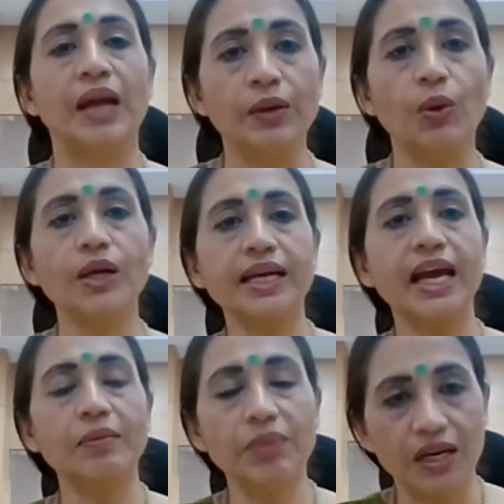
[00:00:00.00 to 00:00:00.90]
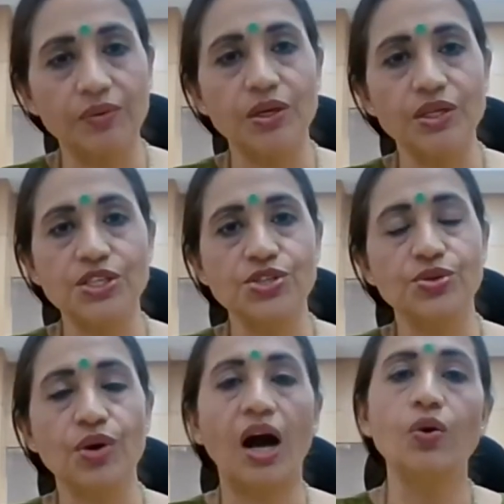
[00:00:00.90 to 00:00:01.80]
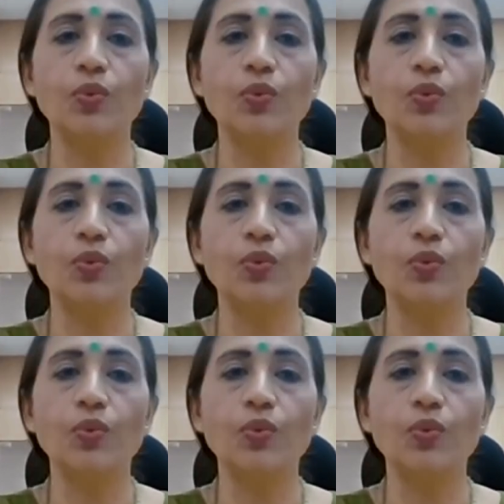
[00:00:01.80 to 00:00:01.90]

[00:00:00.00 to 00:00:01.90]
and what they can be converted to, how